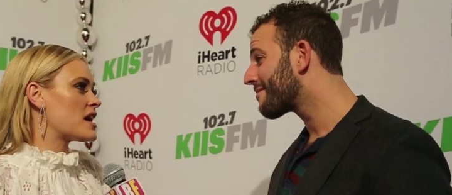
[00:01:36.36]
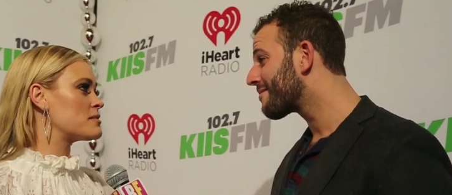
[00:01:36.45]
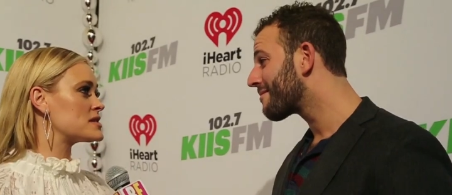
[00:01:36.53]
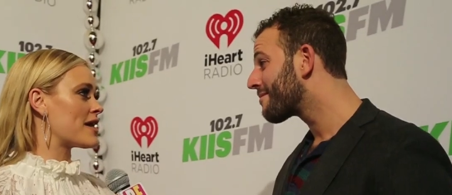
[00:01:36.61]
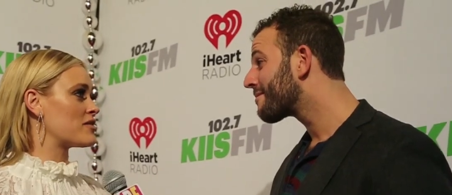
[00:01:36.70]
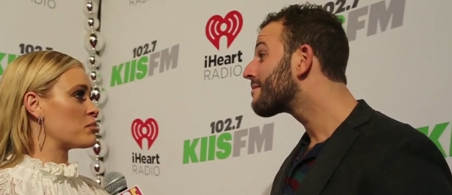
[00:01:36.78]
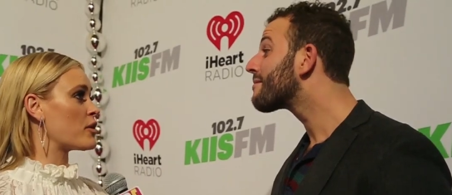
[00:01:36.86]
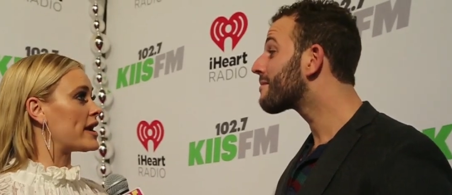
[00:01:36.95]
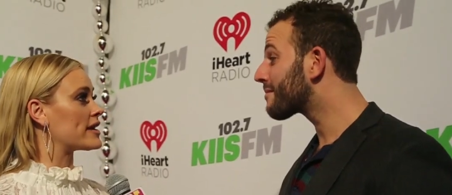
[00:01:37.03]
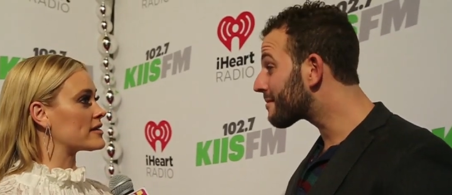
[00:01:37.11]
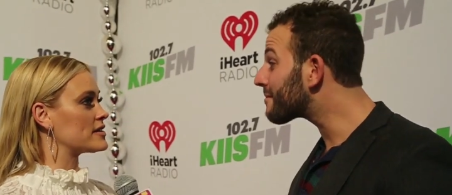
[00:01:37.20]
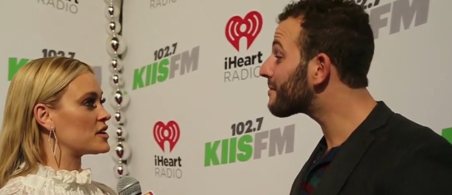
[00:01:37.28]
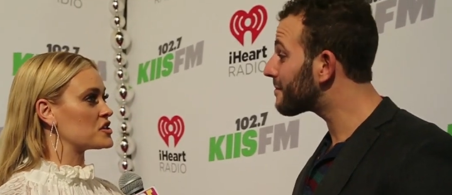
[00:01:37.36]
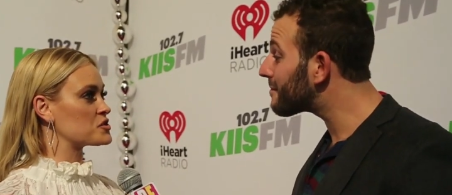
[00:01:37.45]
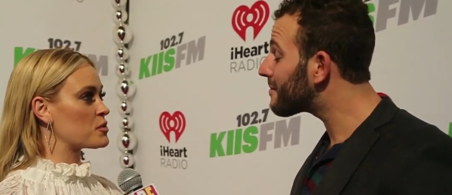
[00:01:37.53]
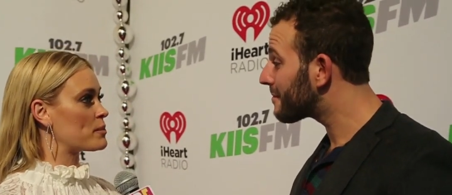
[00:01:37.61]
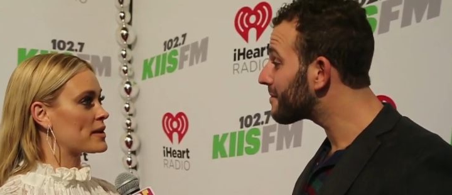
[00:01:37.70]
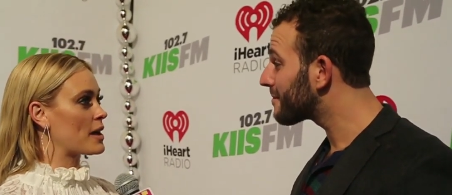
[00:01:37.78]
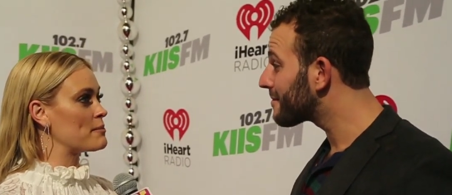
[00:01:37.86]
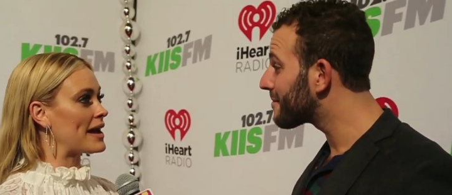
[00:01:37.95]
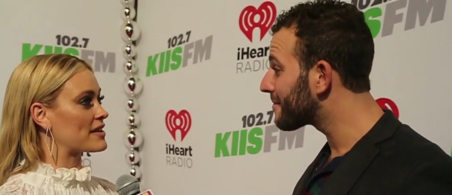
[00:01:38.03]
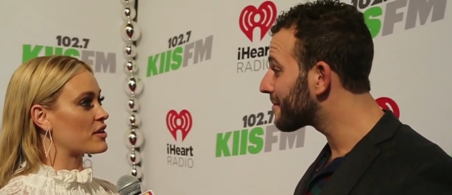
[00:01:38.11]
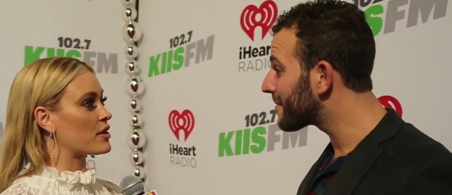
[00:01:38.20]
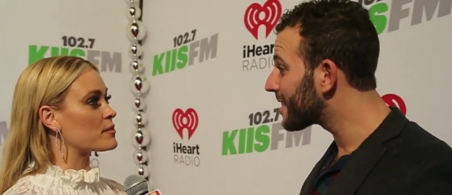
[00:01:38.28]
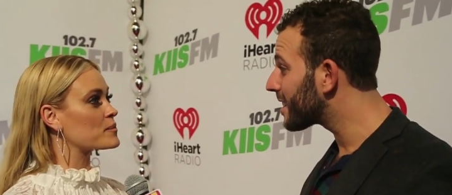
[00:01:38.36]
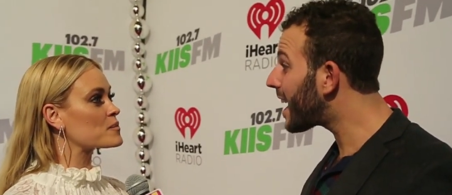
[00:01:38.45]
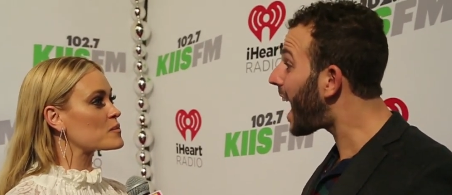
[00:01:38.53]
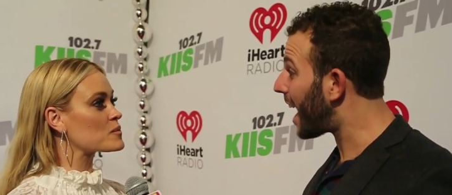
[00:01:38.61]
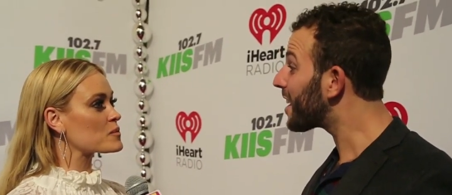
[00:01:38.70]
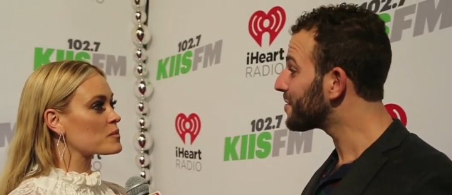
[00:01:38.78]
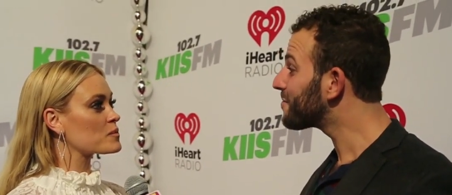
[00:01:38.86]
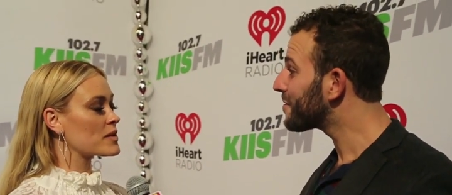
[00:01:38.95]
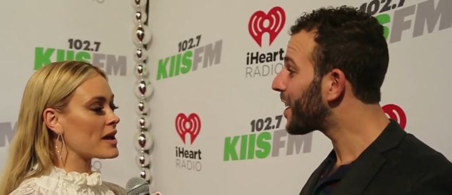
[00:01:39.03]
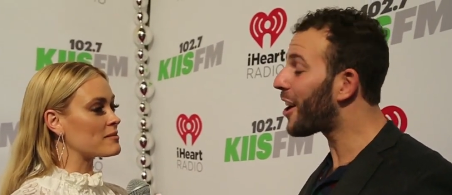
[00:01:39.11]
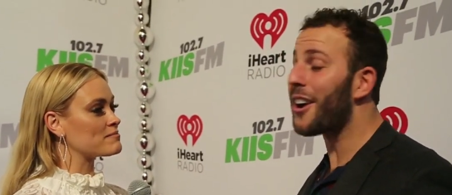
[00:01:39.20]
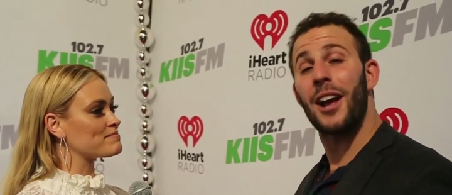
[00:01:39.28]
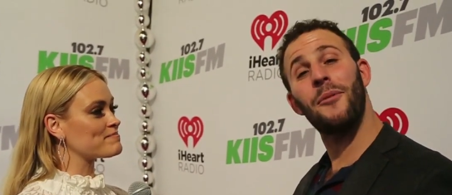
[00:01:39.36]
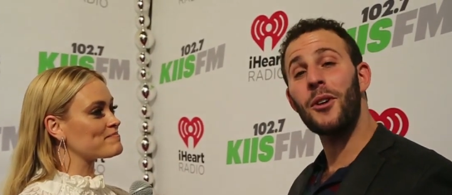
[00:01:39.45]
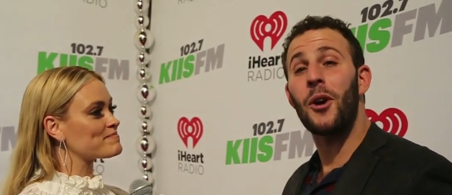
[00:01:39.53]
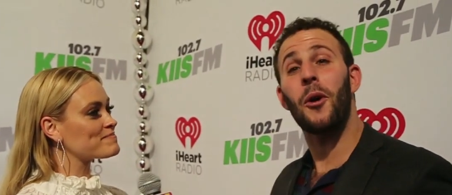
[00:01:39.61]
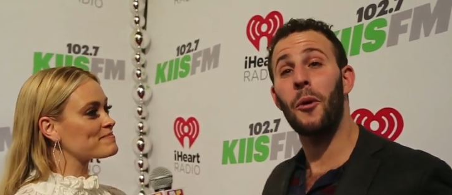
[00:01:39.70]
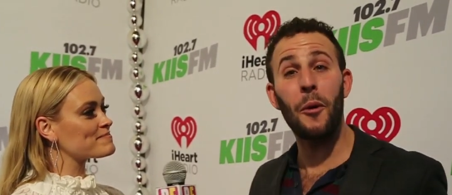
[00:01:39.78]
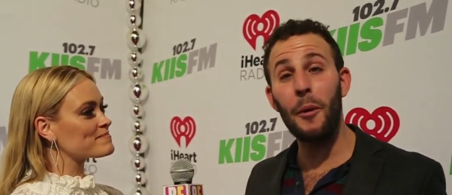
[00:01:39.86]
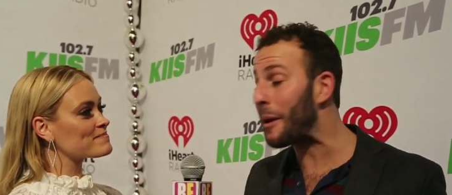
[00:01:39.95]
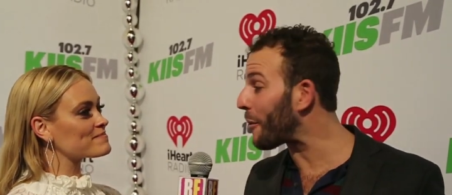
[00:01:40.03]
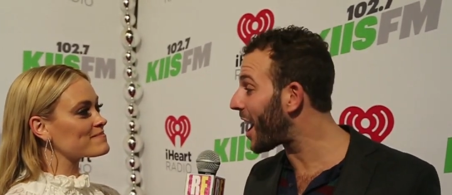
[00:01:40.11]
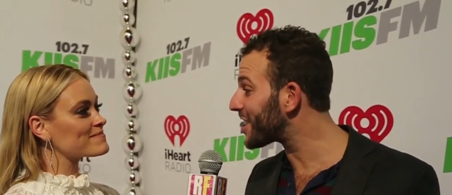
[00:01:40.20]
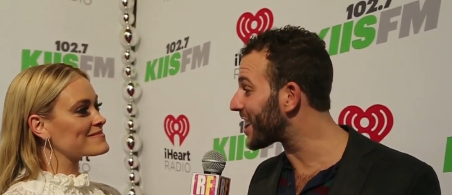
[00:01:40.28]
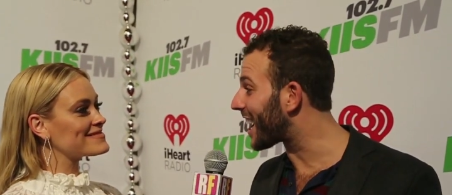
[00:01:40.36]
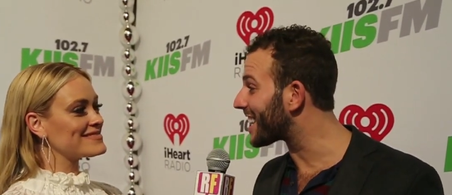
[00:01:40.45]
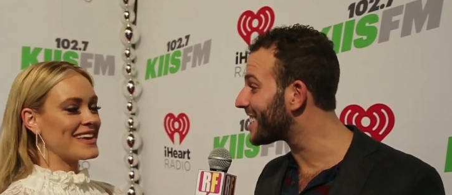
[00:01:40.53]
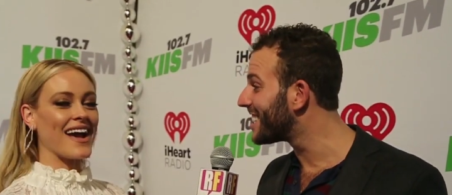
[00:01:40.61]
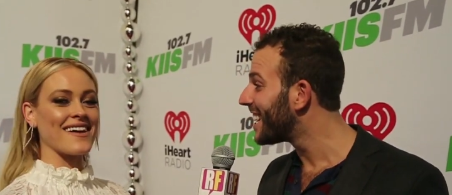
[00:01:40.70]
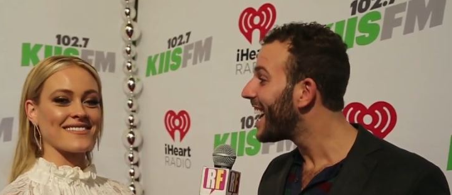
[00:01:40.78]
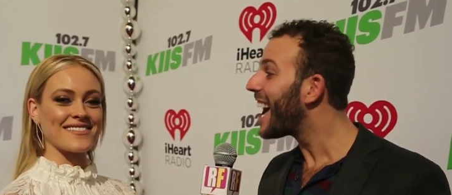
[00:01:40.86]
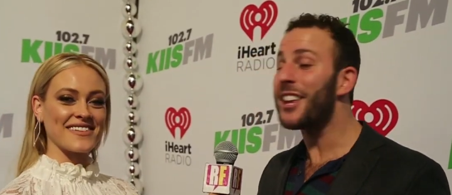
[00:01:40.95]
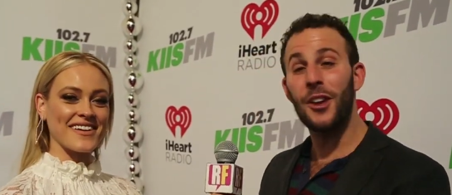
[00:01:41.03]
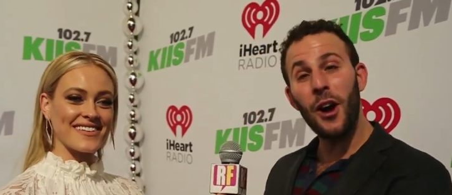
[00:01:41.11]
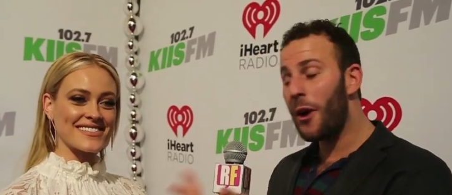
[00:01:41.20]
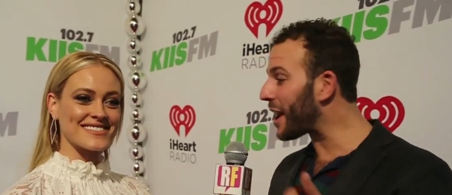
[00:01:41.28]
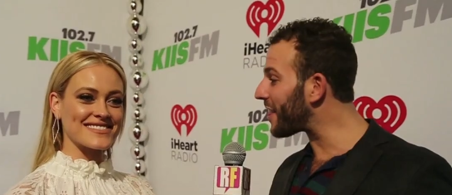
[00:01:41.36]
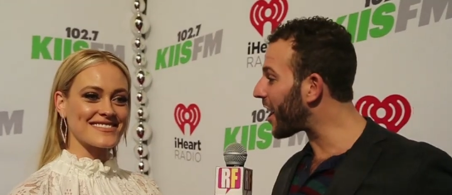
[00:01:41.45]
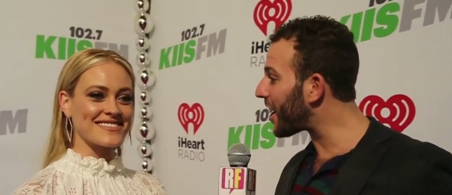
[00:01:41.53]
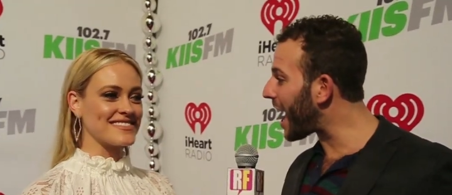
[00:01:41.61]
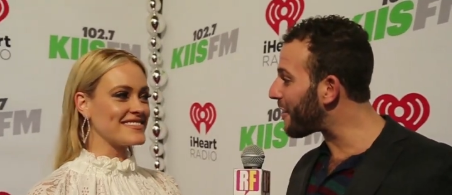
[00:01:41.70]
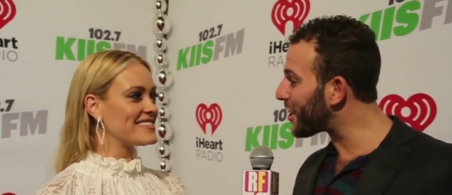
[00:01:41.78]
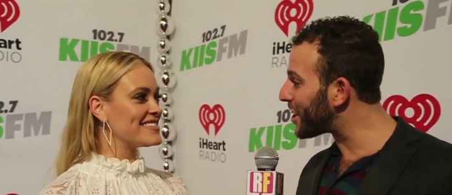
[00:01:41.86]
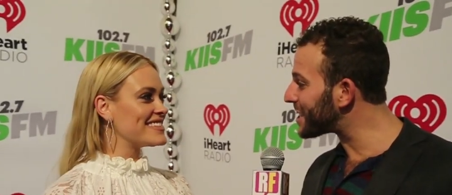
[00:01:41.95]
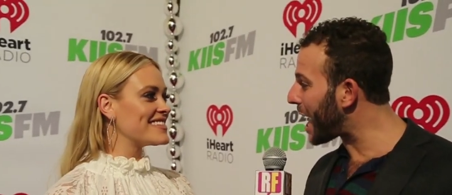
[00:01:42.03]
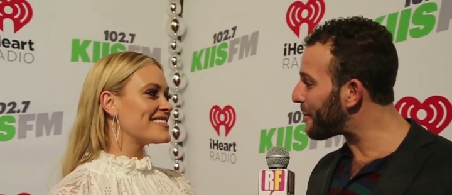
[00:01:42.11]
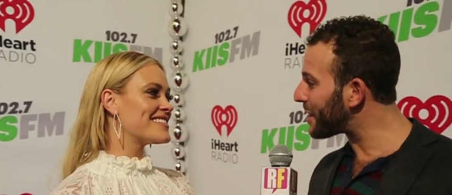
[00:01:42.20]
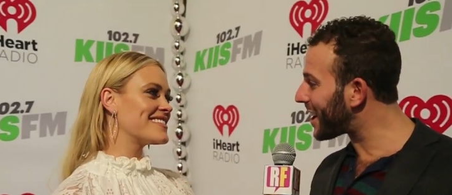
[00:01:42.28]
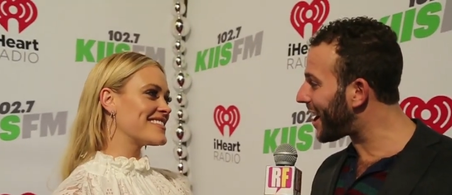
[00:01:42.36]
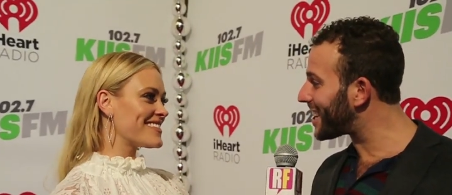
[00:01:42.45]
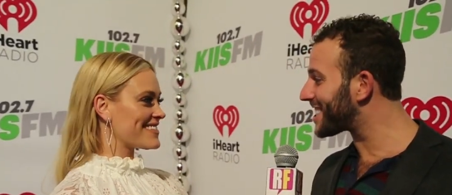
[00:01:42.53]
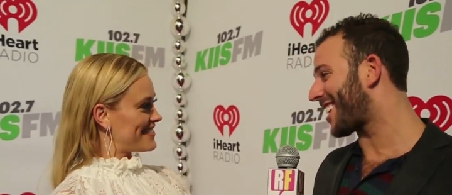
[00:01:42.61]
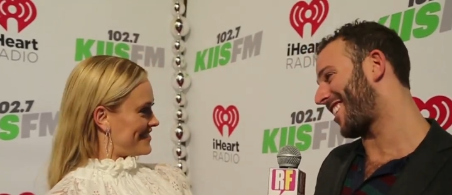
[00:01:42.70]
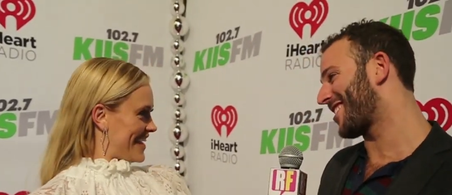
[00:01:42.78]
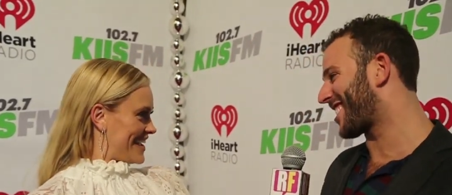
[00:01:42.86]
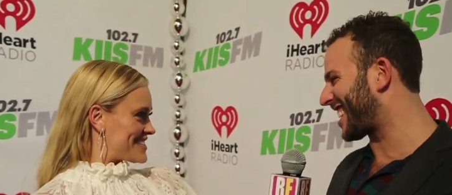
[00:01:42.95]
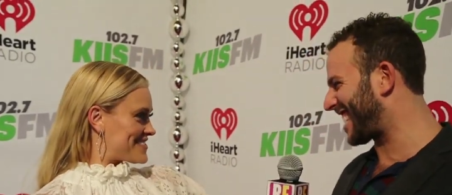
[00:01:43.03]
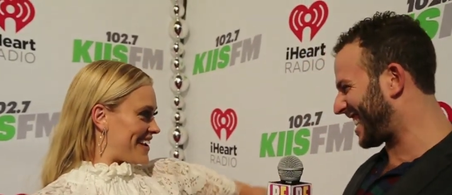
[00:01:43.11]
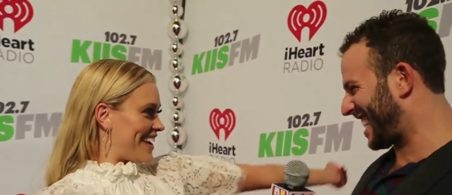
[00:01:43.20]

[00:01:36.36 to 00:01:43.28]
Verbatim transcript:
Speaker 1: time to have a break. You know, she'll probably come back though. Yeah. Yeah. Cool.
Speaker 2: We'll be watching. Yeah. You go in there and have a good time at the concert. It was good to